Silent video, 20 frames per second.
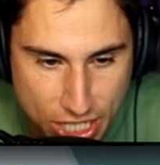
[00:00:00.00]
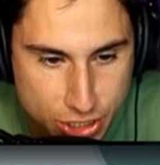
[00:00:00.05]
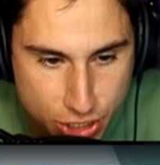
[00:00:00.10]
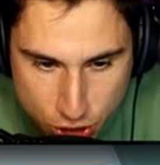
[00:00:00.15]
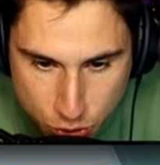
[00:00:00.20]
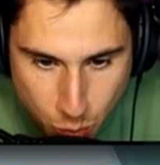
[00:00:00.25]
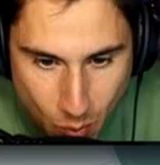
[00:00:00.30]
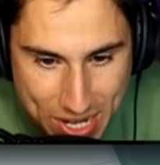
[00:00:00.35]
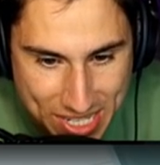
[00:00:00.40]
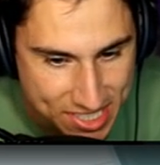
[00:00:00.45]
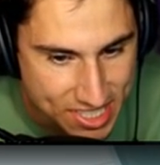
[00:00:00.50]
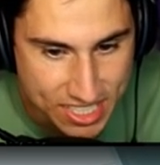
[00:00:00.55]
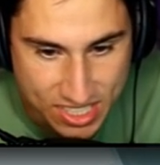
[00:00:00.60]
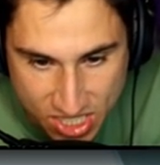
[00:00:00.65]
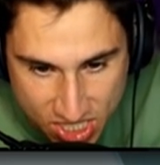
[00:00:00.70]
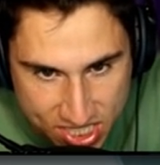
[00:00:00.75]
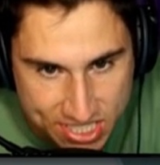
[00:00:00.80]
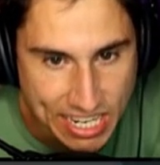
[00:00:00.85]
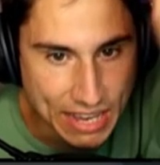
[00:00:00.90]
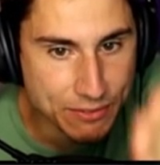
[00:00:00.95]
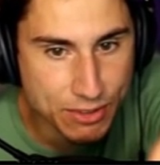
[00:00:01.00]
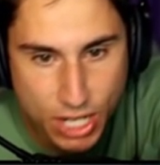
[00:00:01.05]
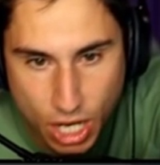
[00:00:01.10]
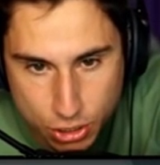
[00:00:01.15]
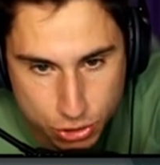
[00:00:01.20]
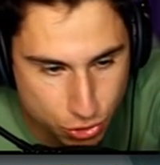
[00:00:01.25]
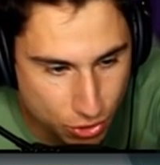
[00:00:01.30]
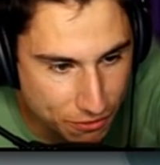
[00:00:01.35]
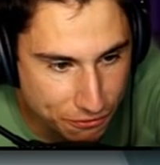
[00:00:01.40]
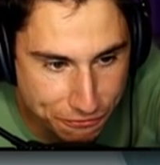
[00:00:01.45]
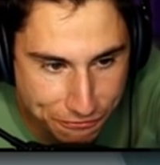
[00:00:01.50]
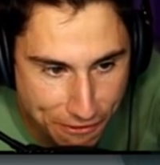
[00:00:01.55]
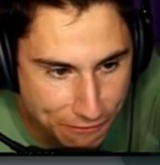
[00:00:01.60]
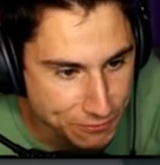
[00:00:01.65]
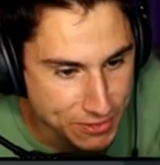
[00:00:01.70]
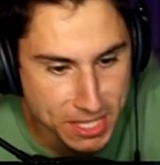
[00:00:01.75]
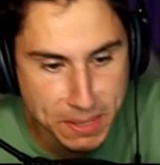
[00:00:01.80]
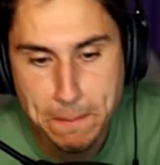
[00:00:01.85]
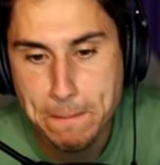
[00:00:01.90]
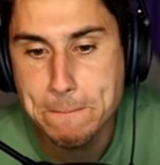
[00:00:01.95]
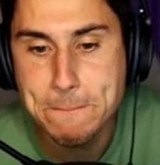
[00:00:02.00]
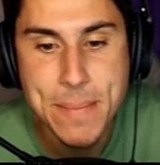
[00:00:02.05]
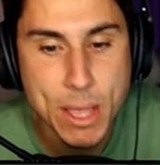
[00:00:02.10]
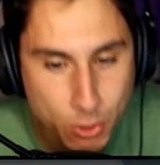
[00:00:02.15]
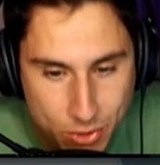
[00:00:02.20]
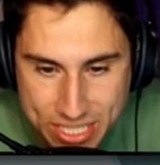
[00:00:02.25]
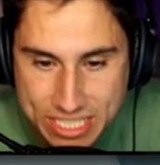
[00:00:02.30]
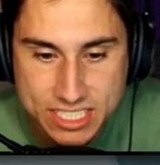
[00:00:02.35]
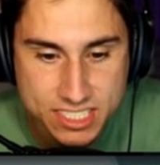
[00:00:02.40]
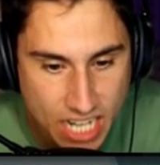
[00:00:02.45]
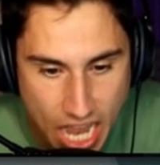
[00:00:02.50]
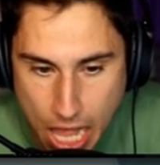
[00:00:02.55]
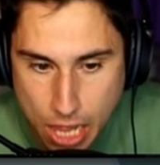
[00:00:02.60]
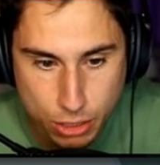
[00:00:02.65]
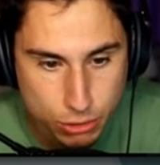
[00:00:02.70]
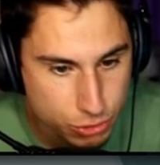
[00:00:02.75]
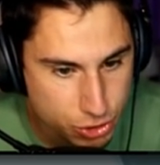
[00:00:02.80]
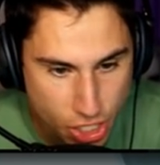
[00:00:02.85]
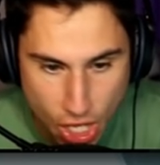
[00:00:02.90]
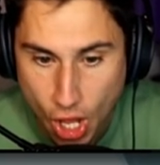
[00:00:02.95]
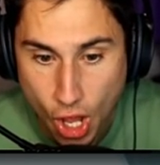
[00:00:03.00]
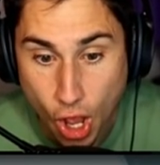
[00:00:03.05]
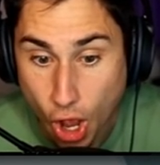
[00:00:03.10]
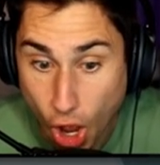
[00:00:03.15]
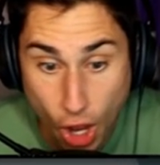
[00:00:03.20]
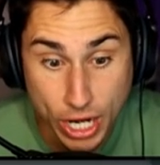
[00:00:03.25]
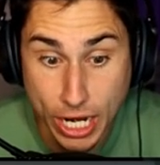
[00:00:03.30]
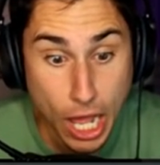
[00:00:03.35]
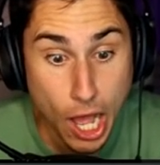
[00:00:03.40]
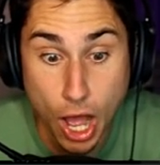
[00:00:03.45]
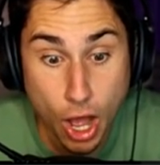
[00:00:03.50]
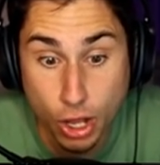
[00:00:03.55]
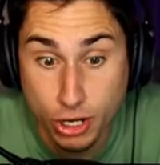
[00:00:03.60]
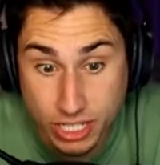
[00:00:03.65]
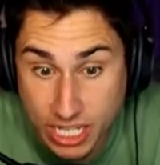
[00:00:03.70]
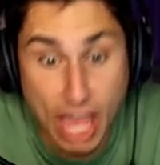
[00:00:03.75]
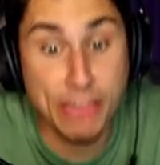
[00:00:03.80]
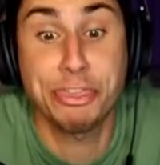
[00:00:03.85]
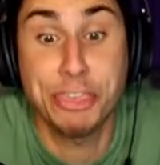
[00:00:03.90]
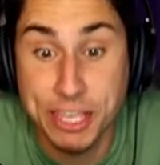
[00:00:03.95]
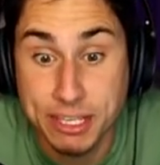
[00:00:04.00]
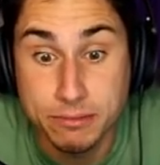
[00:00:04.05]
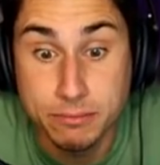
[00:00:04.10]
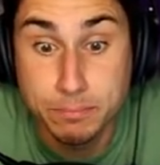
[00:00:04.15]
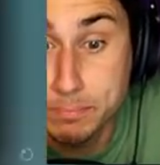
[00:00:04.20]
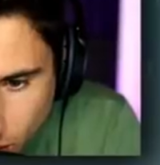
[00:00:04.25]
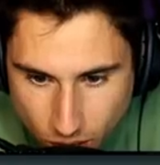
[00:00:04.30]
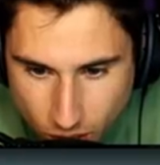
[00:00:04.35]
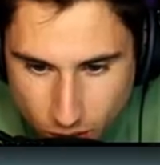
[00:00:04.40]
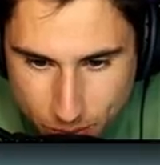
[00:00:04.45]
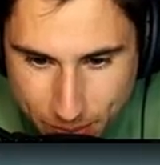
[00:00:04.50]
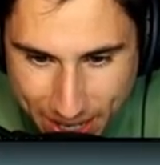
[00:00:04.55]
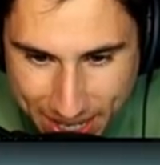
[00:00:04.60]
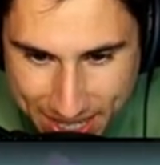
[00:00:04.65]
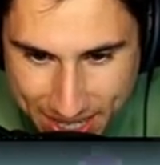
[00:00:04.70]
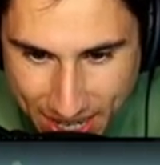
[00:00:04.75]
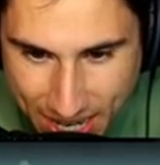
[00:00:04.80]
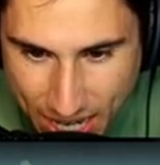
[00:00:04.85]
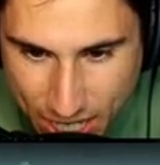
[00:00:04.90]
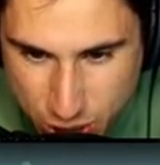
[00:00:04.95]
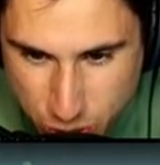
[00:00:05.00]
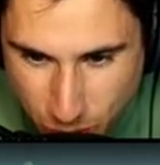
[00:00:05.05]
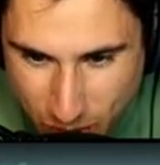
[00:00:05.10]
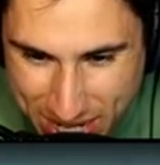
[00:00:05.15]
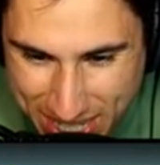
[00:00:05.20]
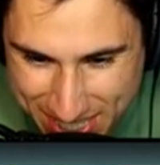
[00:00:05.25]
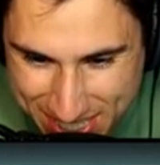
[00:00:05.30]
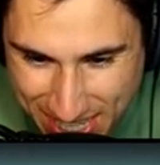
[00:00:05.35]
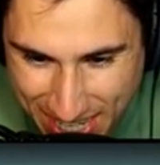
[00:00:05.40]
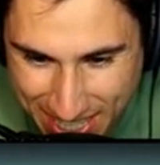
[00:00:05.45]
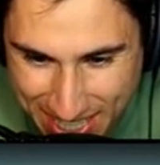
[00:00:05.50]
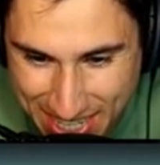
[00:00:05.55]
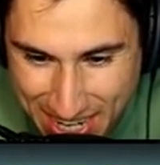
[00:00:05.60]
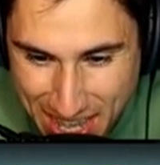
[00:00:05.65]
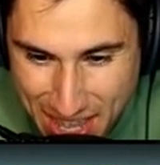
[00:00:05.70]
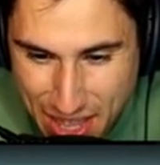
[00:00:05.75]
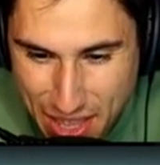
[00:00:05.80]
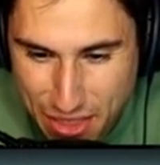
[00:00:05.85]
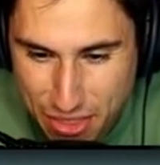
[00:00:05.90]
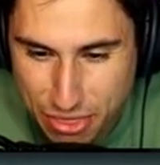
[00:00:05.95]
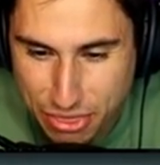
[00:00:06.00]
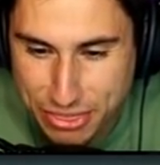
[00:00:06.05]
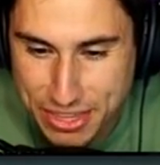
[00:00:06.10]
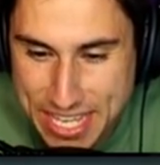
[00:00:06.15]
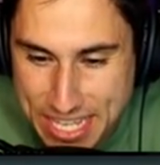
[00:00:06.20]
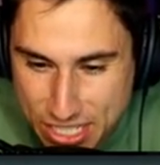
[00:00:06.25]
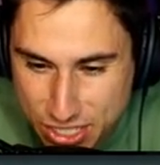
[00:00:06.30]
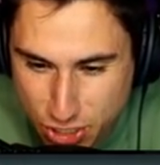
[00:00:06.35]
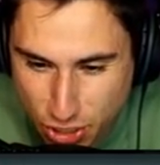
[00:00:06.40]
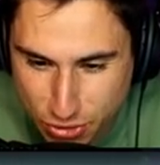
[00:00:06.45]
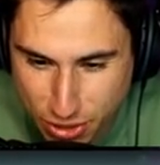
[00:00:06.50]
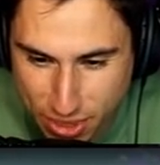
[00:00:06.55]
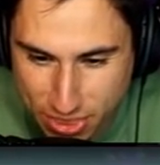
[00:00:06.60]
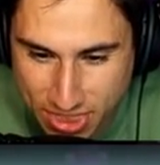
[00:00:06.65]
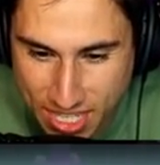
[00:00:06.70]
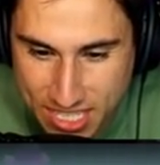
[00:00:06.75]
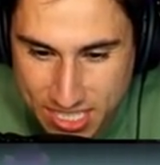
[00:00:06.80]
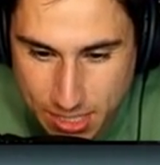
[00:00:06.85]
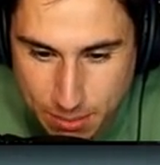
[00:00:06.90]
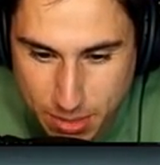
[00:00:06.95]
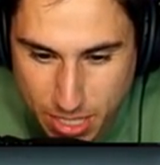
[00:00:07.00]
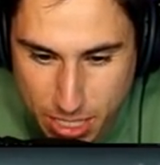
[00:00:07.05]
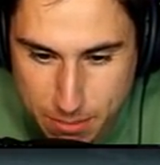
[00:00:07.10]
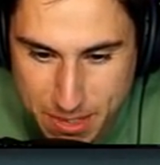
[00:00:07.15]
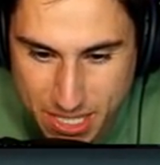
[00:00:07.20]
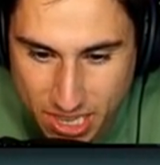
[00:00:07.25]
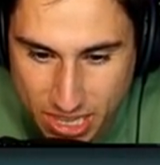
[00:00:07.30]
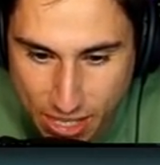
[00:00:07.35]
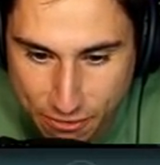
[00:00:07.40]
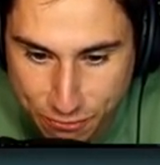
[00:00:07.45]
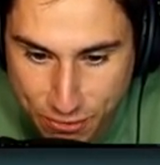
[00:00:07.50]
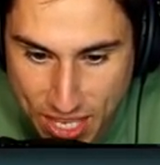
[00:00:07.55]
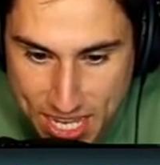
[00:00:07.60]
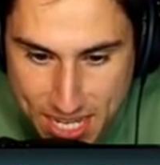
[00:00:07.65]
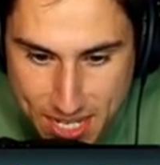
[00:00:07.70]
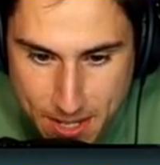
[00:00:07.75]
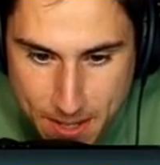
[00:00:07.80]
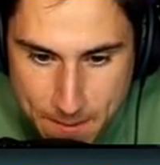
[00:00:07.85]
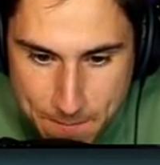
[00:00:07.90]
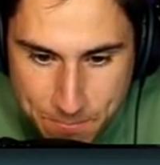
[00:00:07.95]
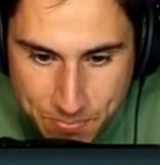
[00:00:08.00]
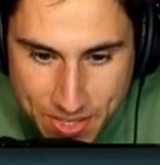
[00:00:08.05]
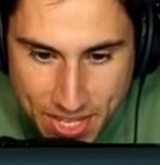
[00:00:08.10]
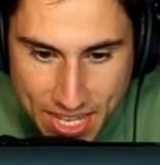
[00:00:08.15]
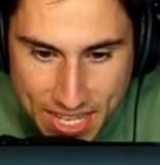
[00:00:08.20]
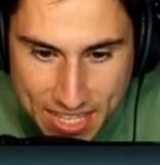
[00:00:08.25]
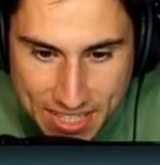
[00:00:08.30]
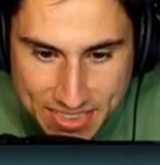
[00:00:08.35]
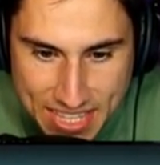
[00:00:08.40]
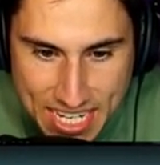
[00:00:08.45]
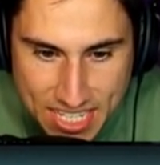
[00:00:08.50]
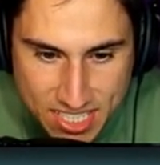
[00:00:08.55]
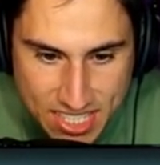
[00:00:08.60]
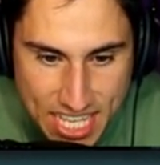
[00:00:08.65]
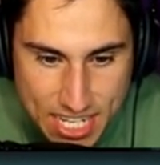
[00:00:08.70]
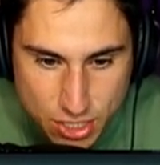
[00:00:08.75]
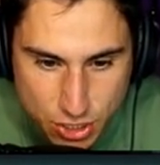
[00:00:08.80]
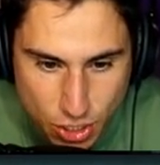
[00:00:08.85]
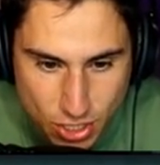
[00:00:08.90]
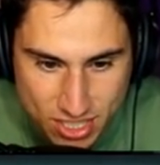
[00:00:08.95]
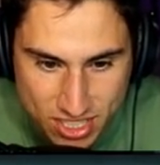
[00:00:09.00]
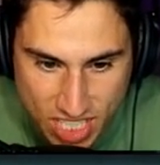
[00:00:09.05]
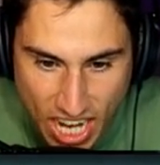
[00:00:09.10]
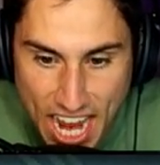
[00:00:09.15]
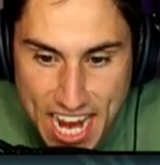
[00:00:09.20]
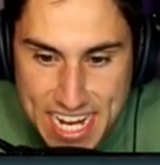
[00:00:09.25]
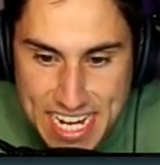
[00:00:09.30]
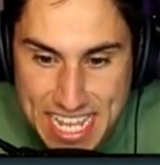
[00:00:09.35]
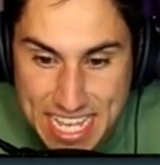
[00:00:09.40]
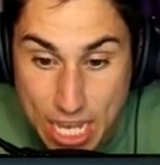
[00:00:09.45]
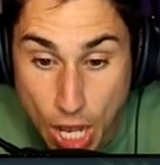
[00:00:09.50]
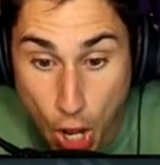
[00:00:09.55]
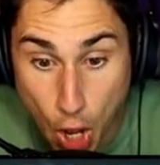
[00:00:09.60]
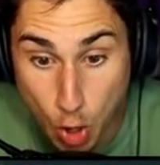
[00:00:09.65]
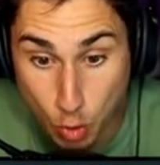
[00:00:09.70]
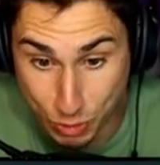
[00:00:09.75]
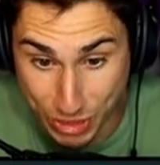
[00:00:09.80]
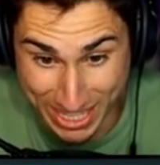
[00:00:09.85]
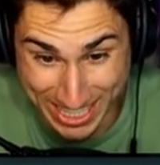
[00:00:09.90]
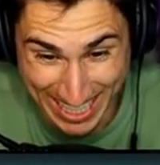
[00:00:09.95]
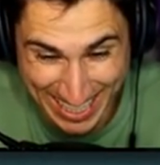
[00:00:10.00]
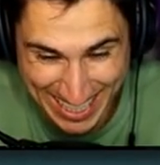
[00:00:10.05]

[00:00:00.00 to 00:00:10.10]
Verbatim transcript: I just wasted $750 million on, a, on nothing. Oh my gosh, wait a second. These are the things I'm gonna be lifting? These things look tiny. Oh, they,